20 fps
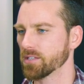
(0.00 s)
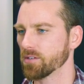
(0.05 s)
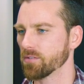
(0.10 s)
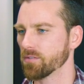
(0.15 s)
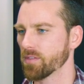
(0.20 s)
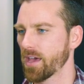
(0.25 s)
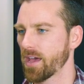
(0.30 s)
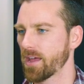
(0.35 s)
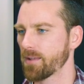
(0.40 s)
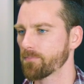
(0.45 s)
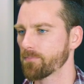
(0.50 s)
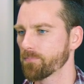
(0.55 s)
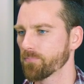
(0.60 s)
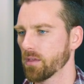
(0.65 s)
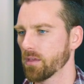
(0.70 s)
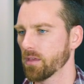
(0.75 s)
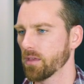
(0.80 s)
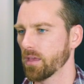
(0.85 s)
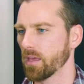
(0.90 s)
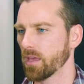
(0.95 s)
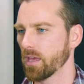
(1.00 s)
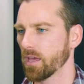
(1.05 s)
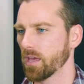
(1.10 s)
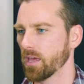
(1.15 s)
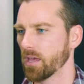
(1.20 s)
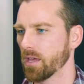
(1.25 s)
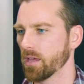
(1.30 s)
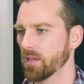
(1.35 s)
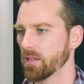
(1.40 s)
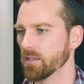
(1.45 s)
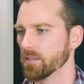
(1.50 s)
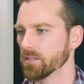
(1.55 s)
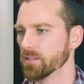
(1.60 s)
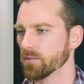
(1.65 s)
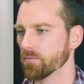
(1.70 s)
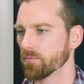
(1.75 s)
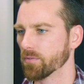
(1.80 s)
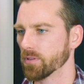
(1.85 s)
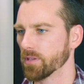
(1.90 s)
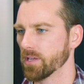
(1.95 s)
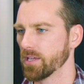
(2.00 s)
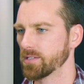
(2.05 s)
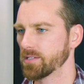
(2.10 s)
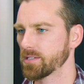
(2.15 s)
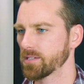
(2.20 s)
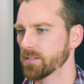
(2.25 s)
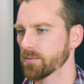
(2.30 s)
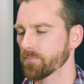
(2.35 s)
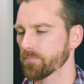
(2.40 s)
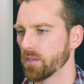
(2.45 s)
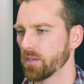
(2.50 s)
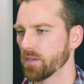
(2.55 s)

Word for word: do that and release.